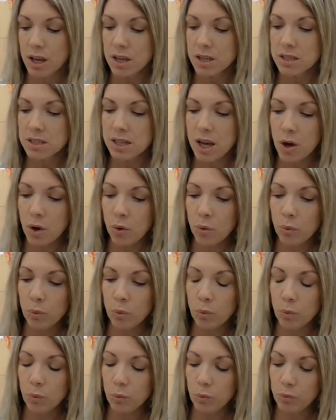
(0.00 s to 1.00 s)
So
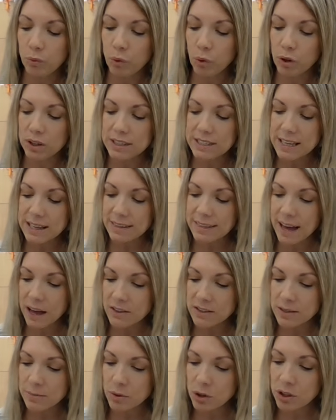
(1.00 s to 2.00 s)

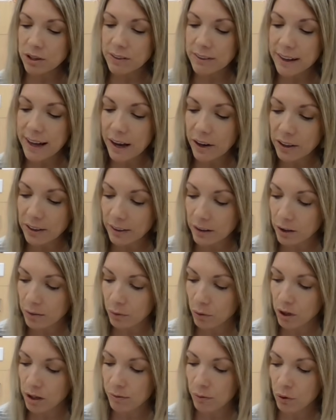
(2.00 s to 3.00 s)
14,000, I'm going to do it in the calculator
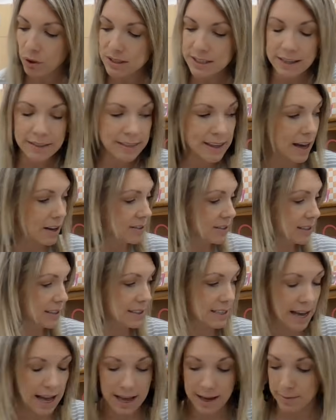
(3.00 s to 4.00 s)
for you.
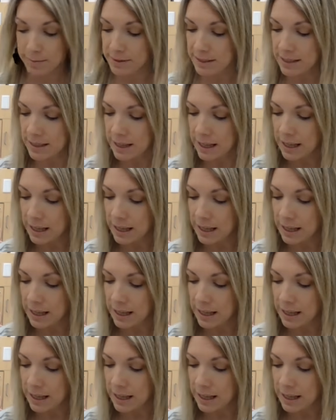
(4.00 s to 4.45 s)
14,000 times